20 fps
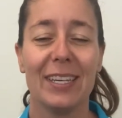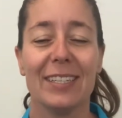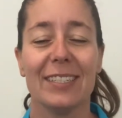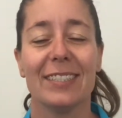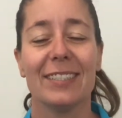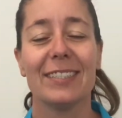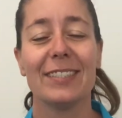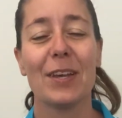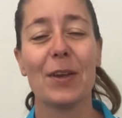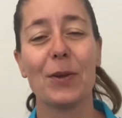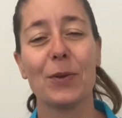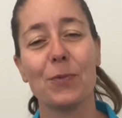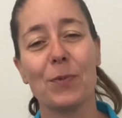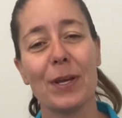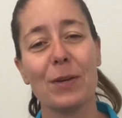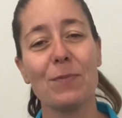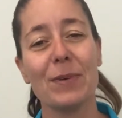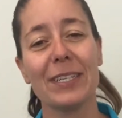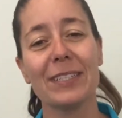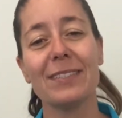So
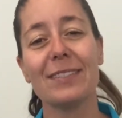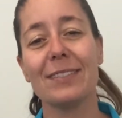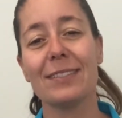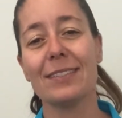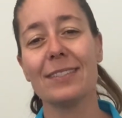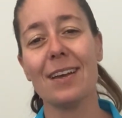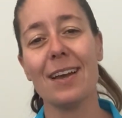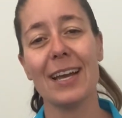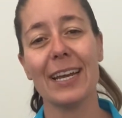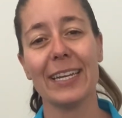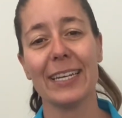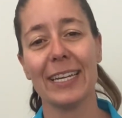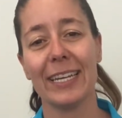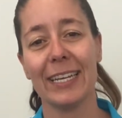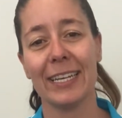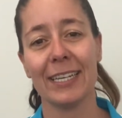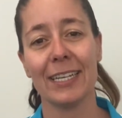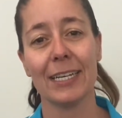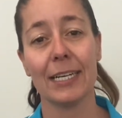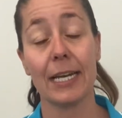when we're
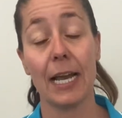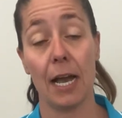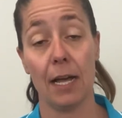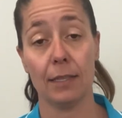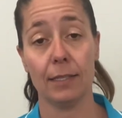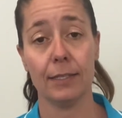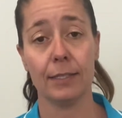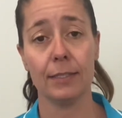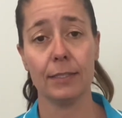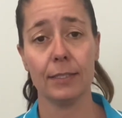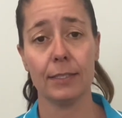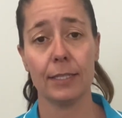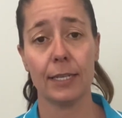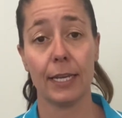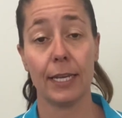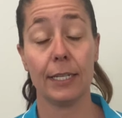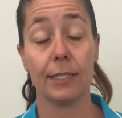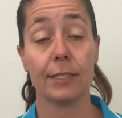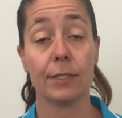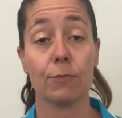signing colours,
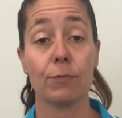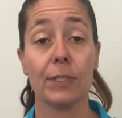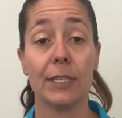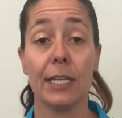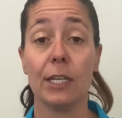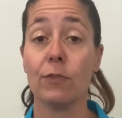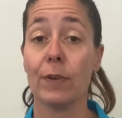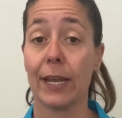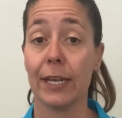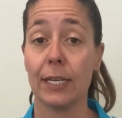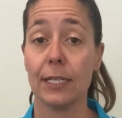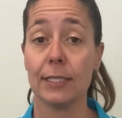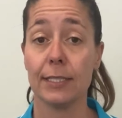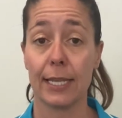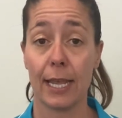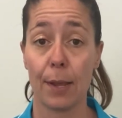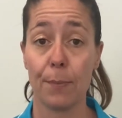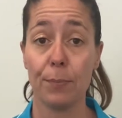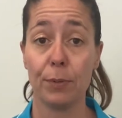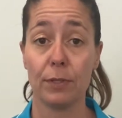it's a really great
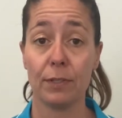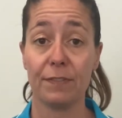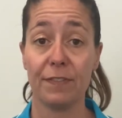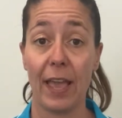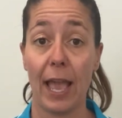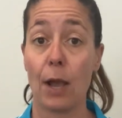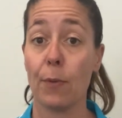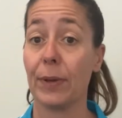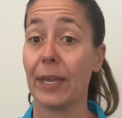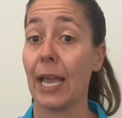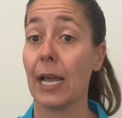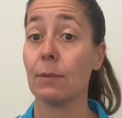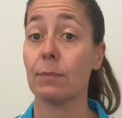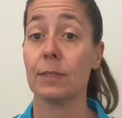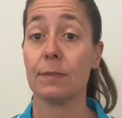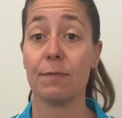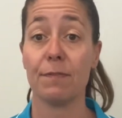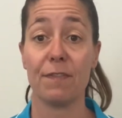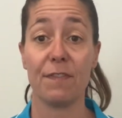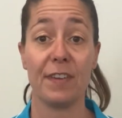example of how we have
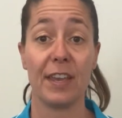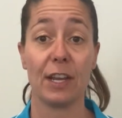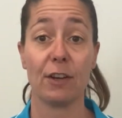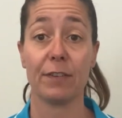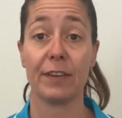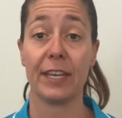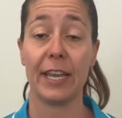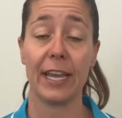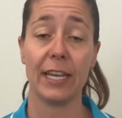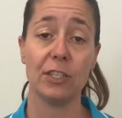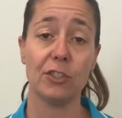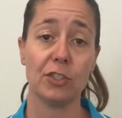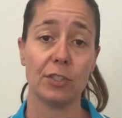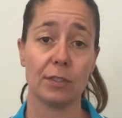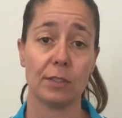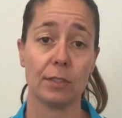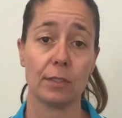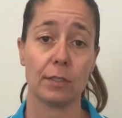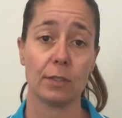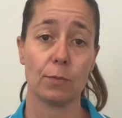some
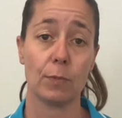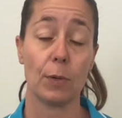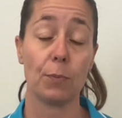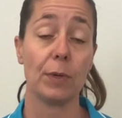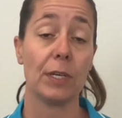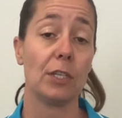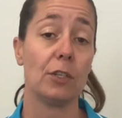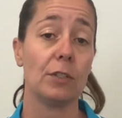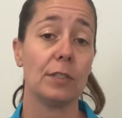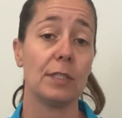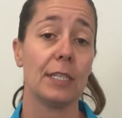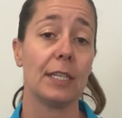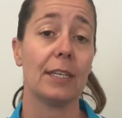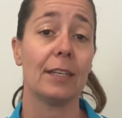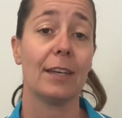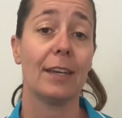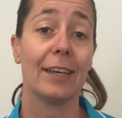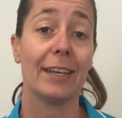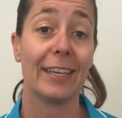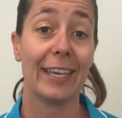variations when we're using
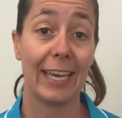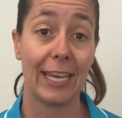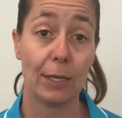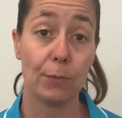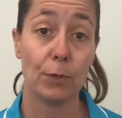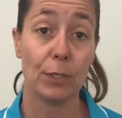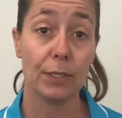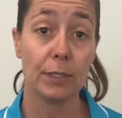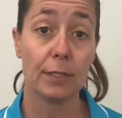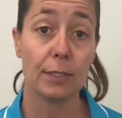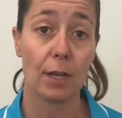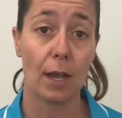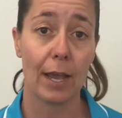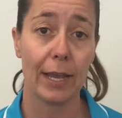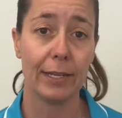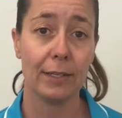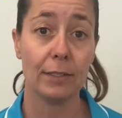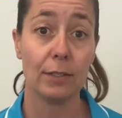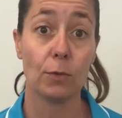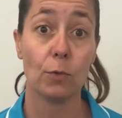keyword
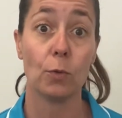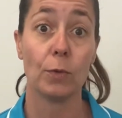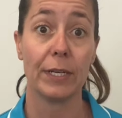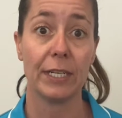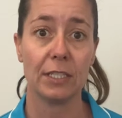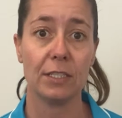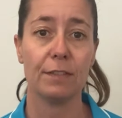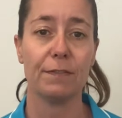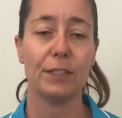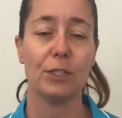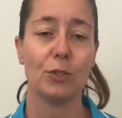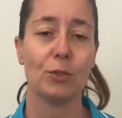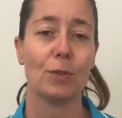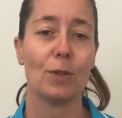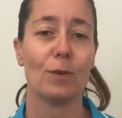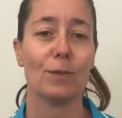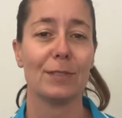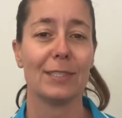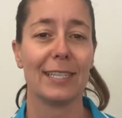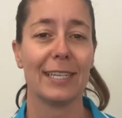sign or individual
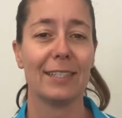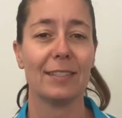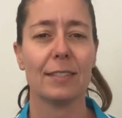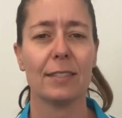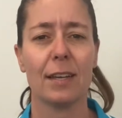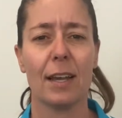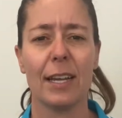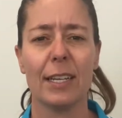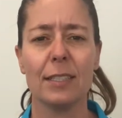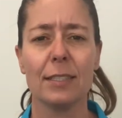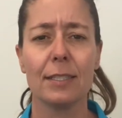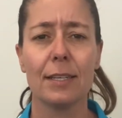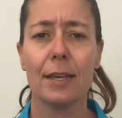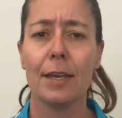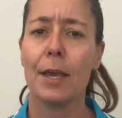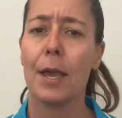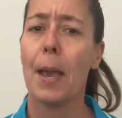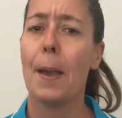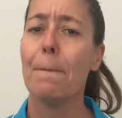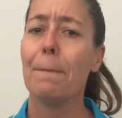Auslan signs,
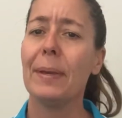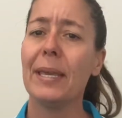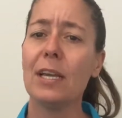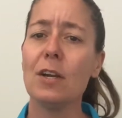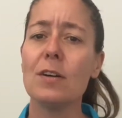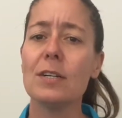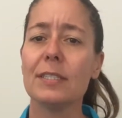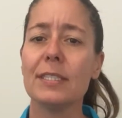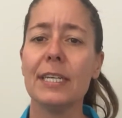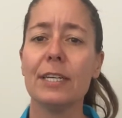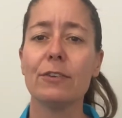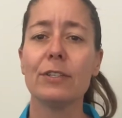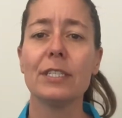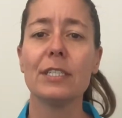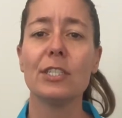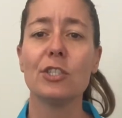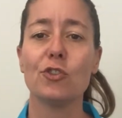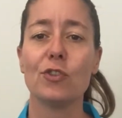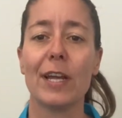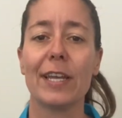because here in
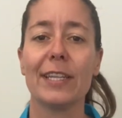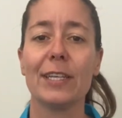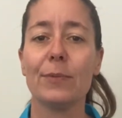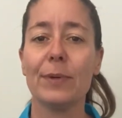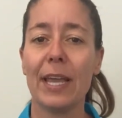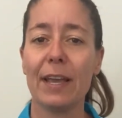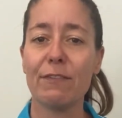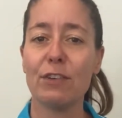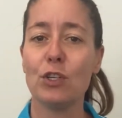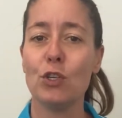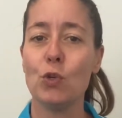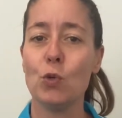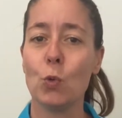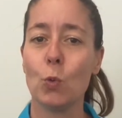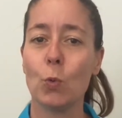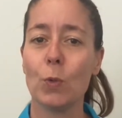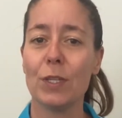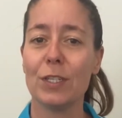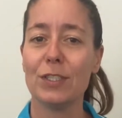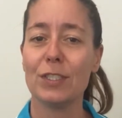Australia we have a
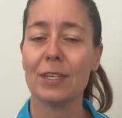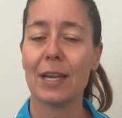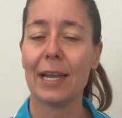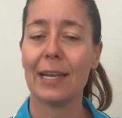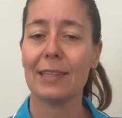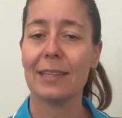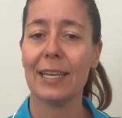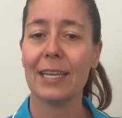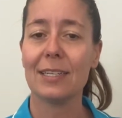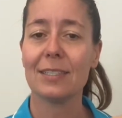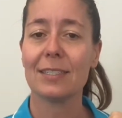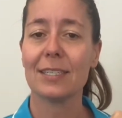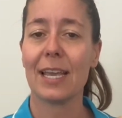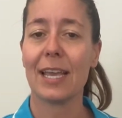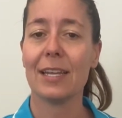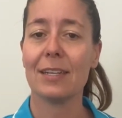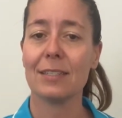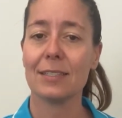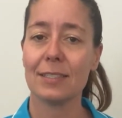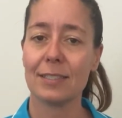northern dialect
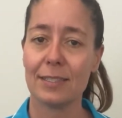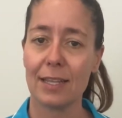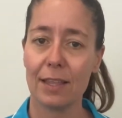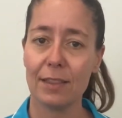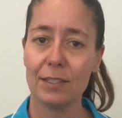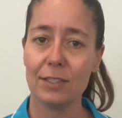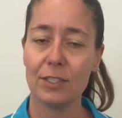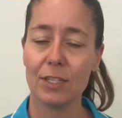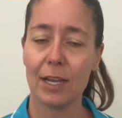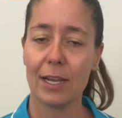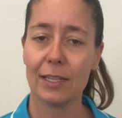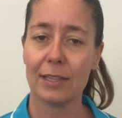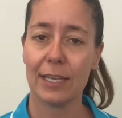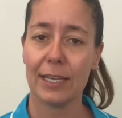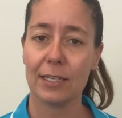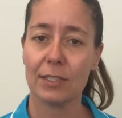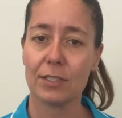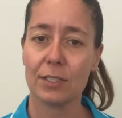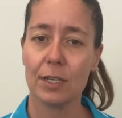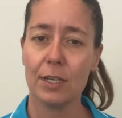and a southern
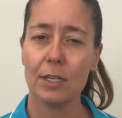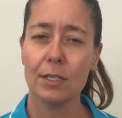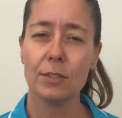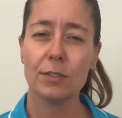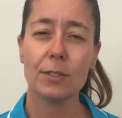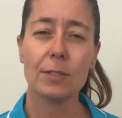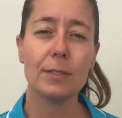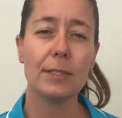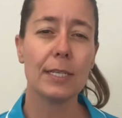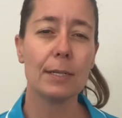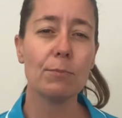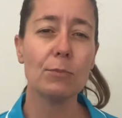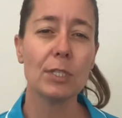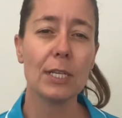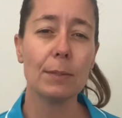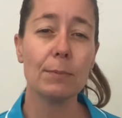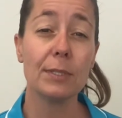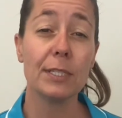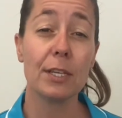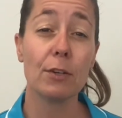dialect. So
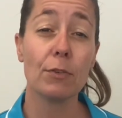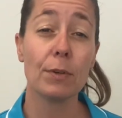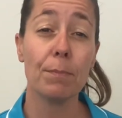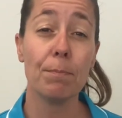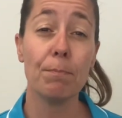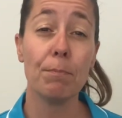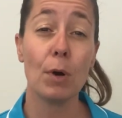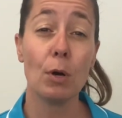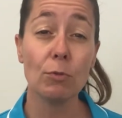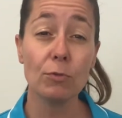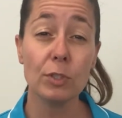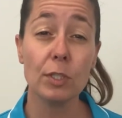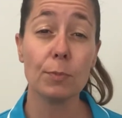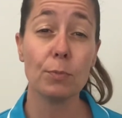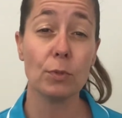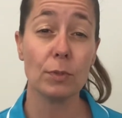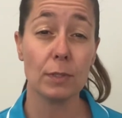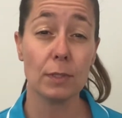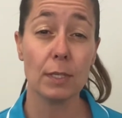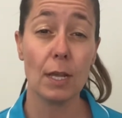sometimes there are
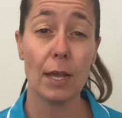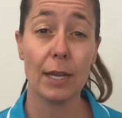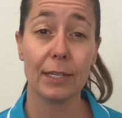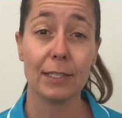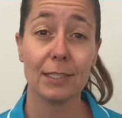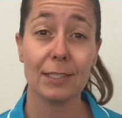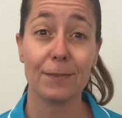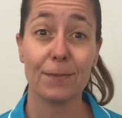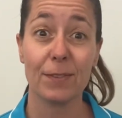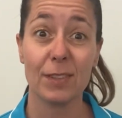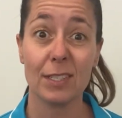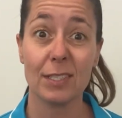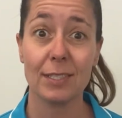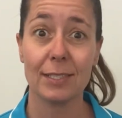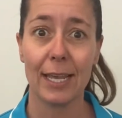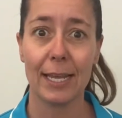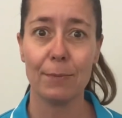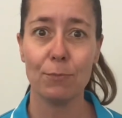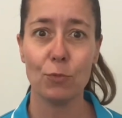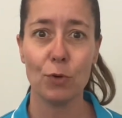multiple signs for the
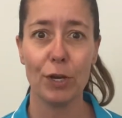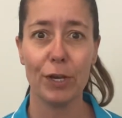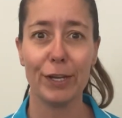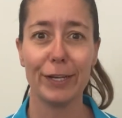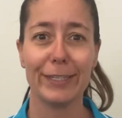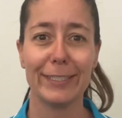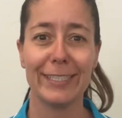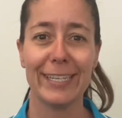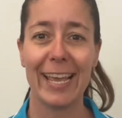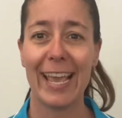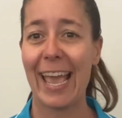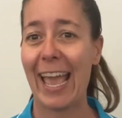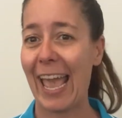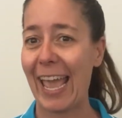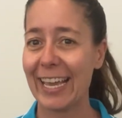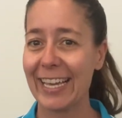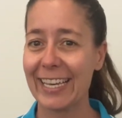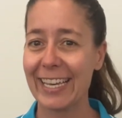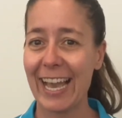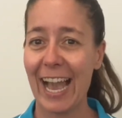same word,
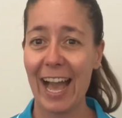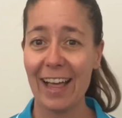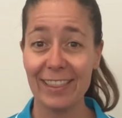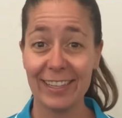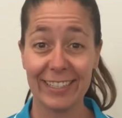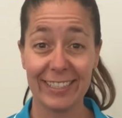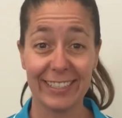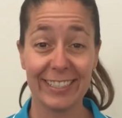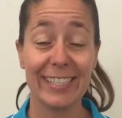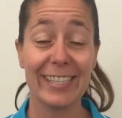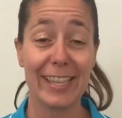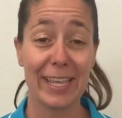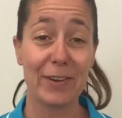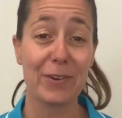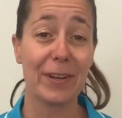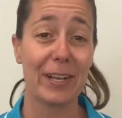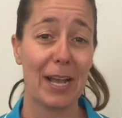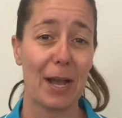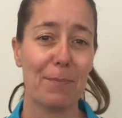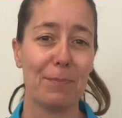and colours, there
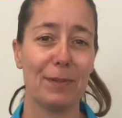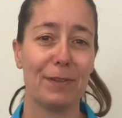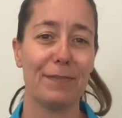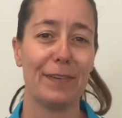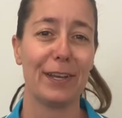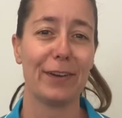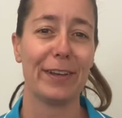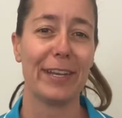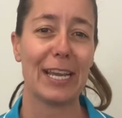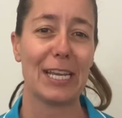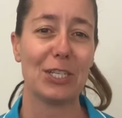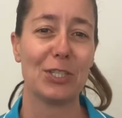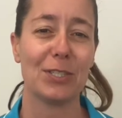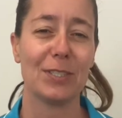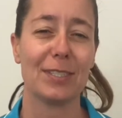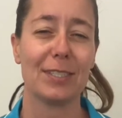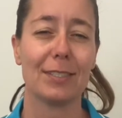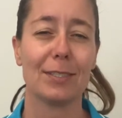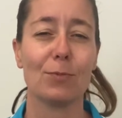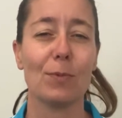are a couple of
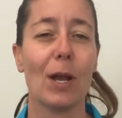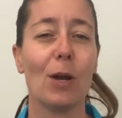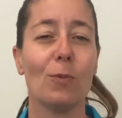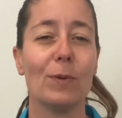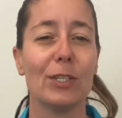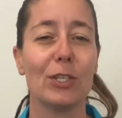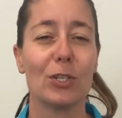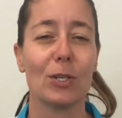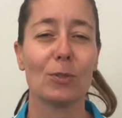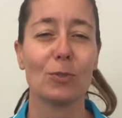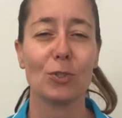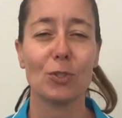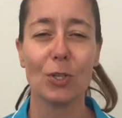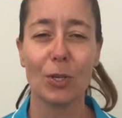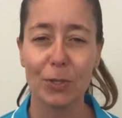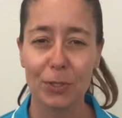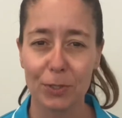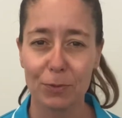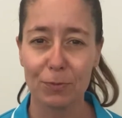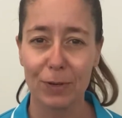variations as well, which I'll show
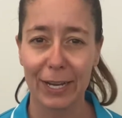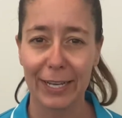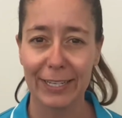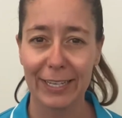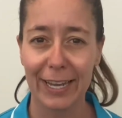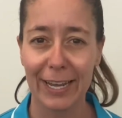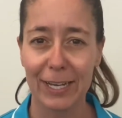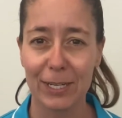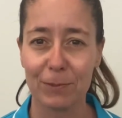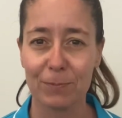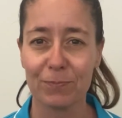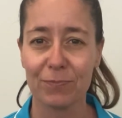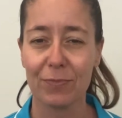you right now.